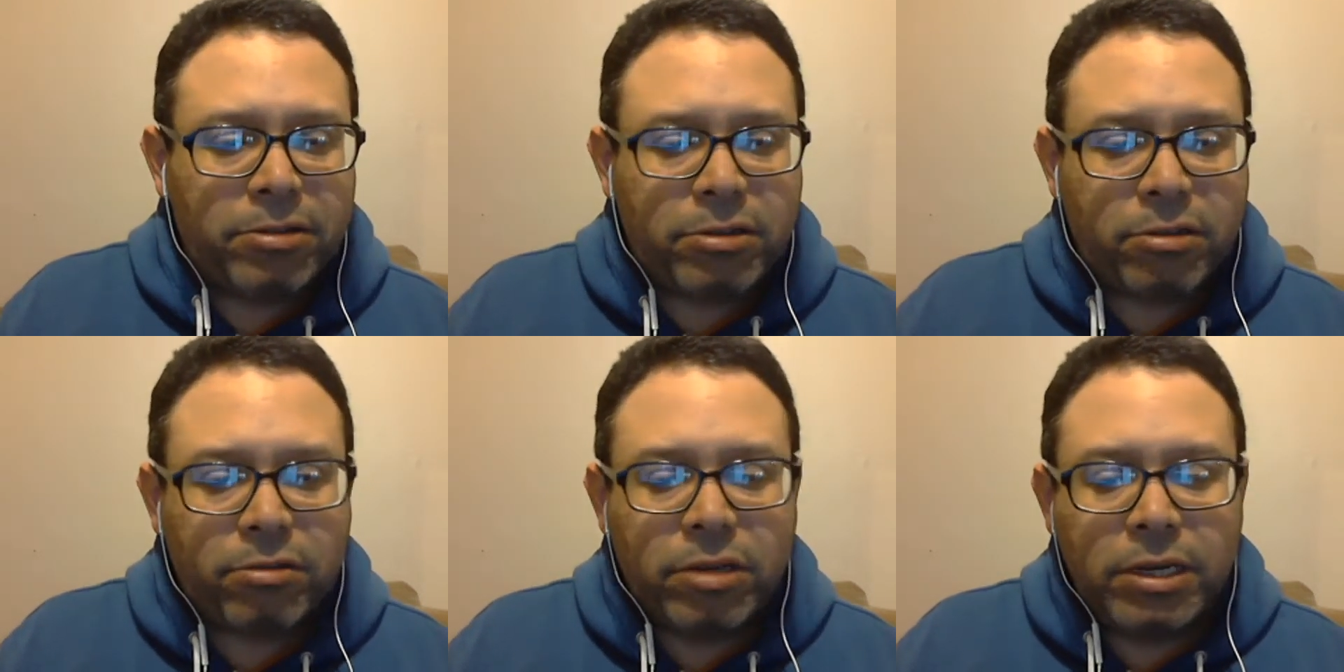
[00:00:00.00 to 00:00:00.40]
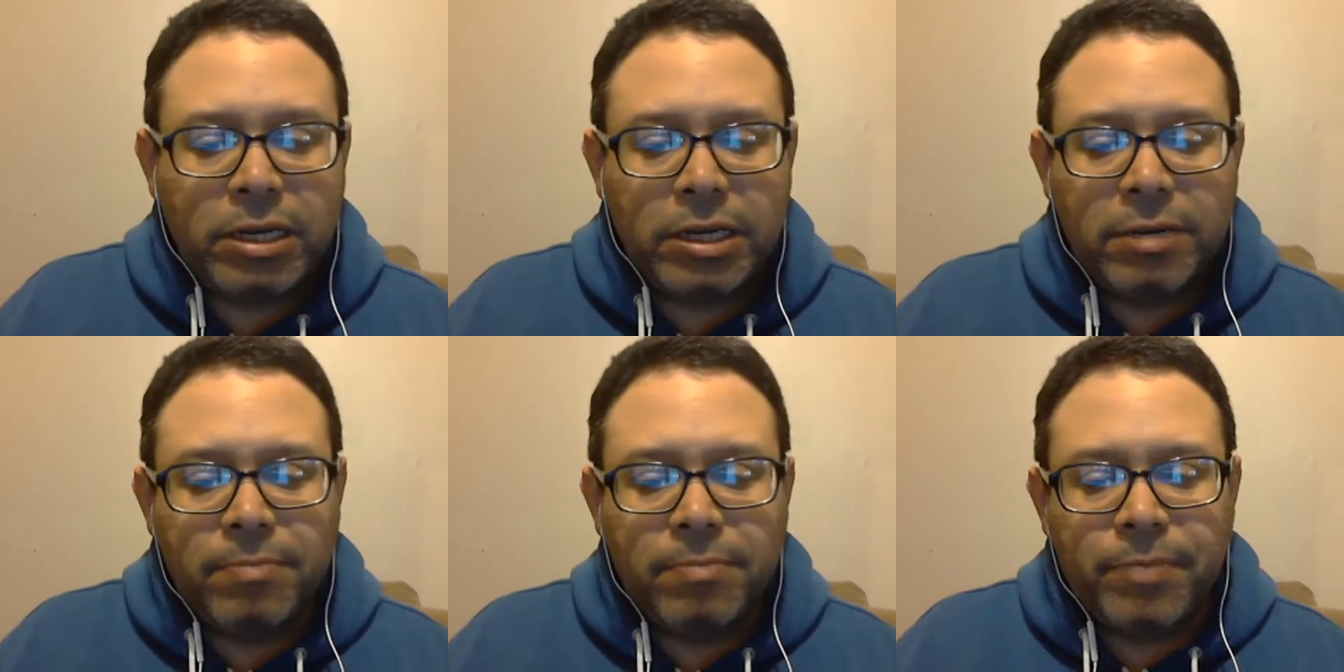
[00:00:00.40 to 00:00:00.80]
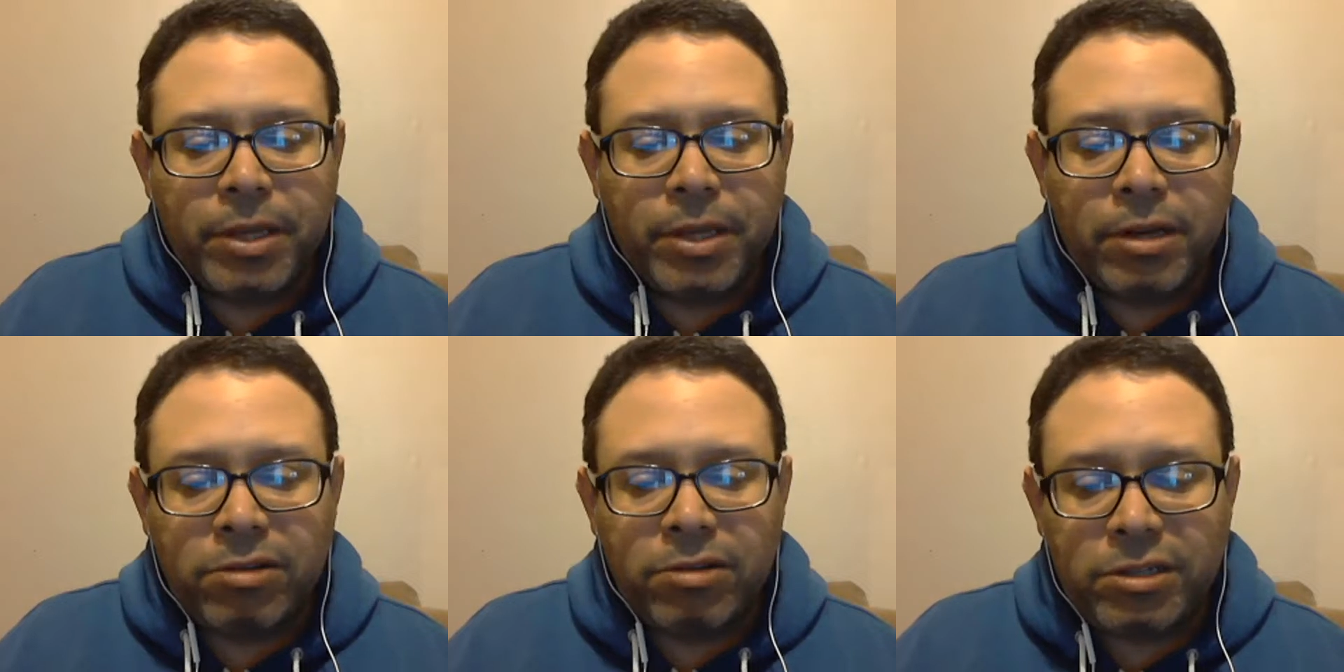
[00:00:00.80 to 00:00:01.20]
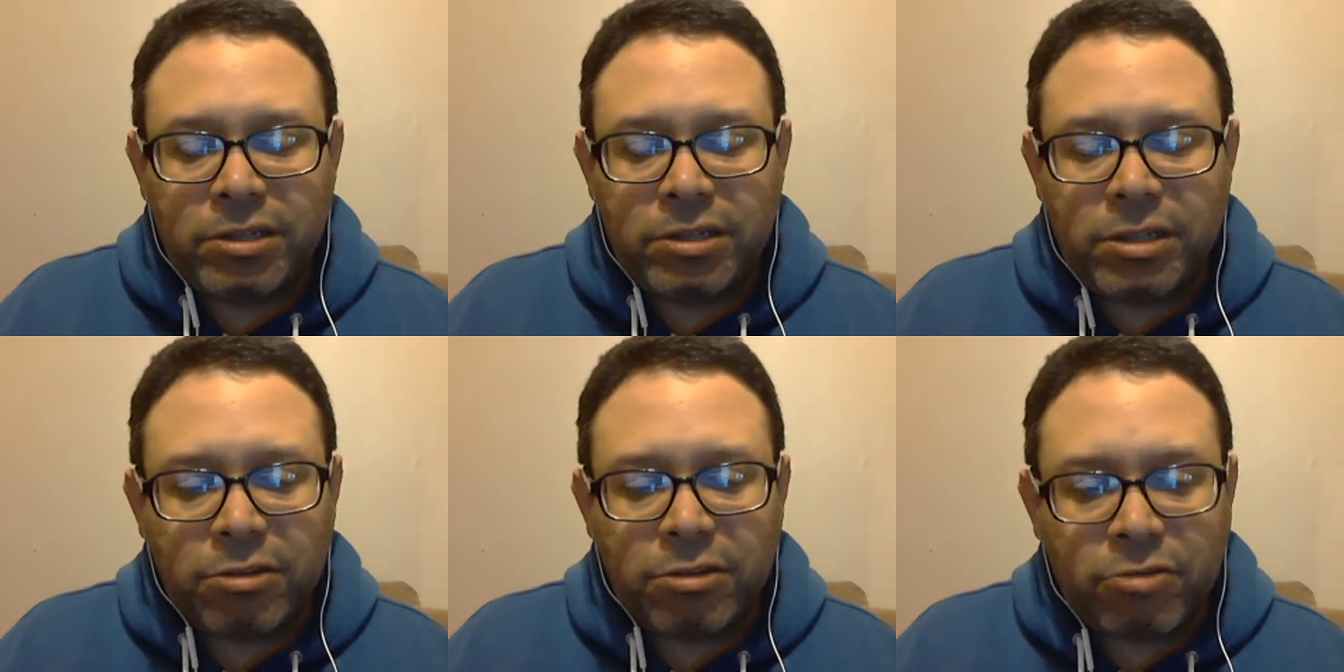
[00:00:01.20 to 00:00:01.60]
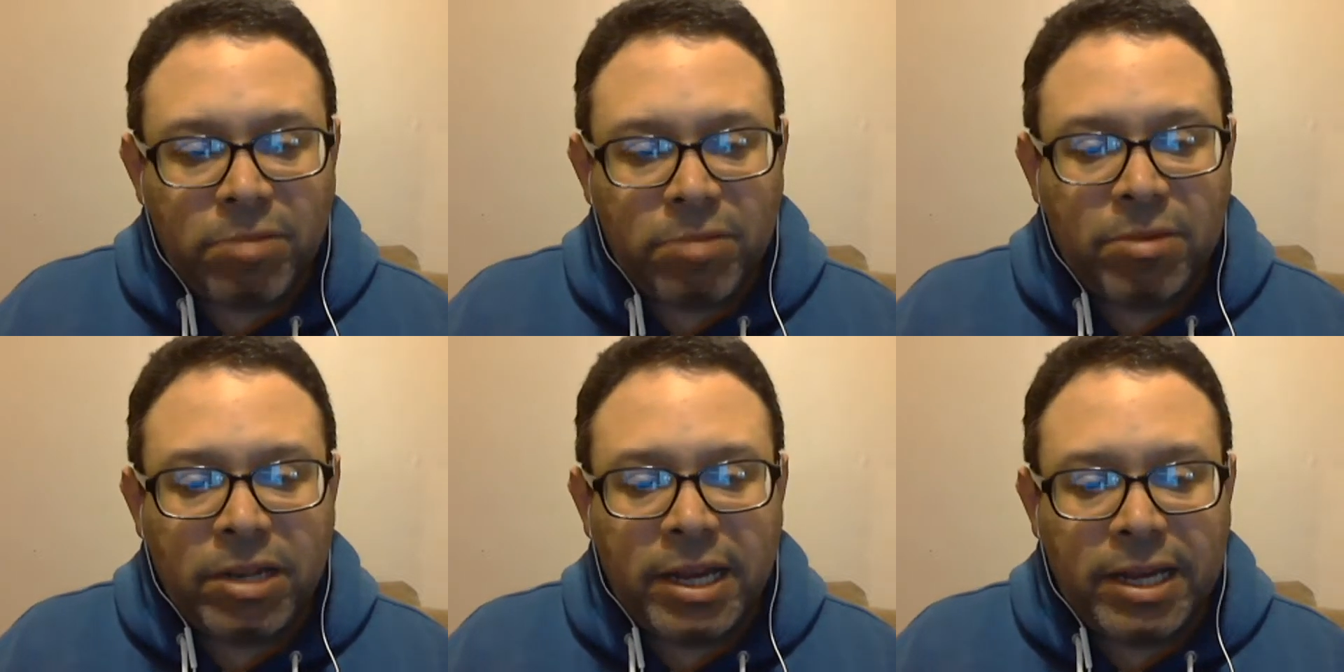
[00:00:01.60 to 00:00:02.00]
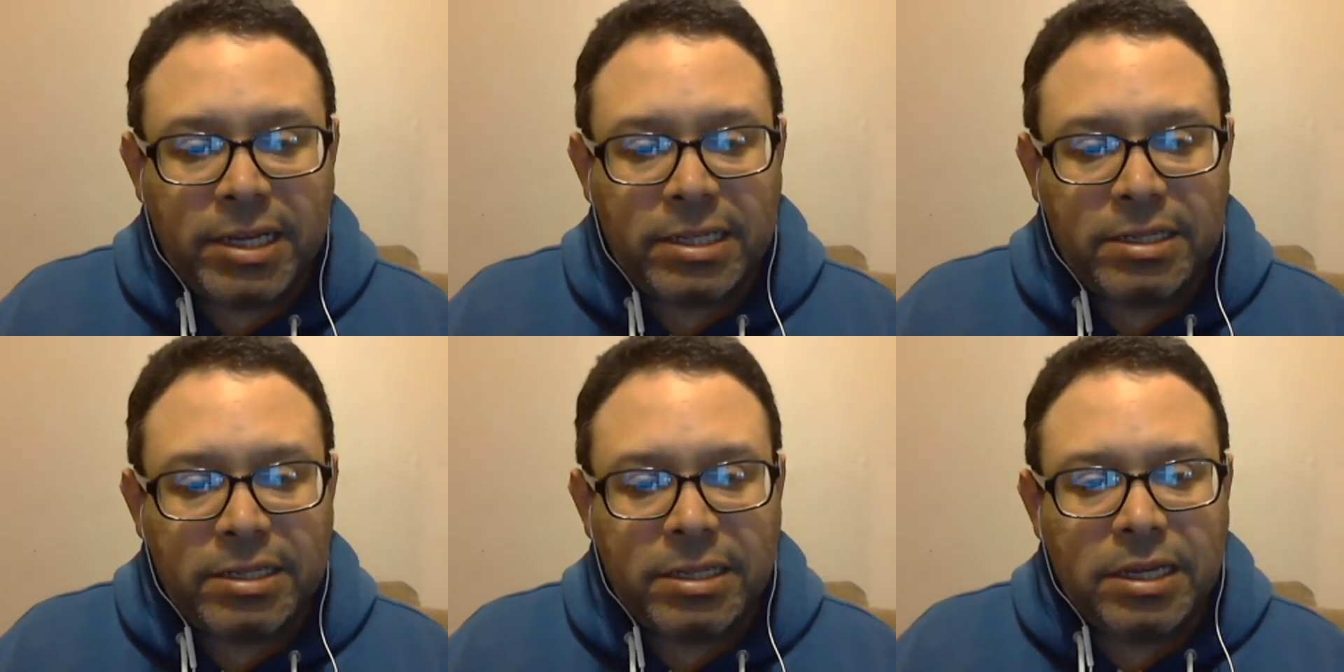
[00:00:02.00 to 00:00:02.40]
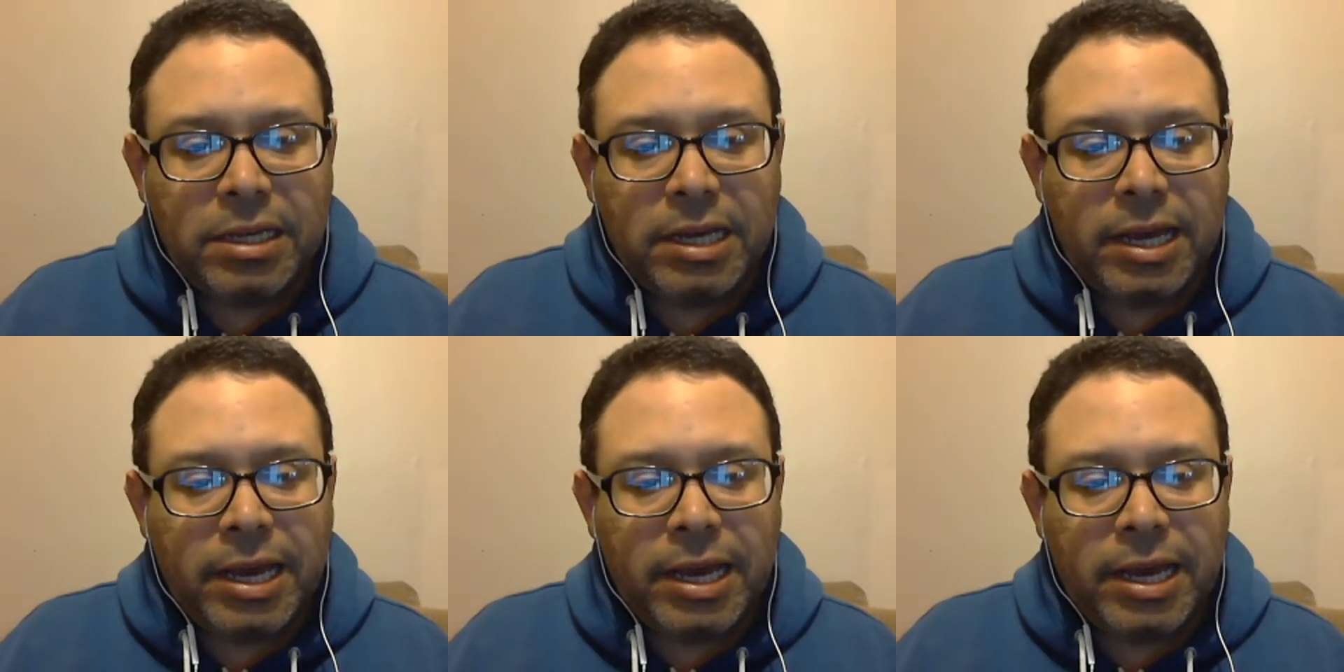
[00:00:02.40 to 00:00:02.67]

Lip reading: So, it's just an incredible legacy.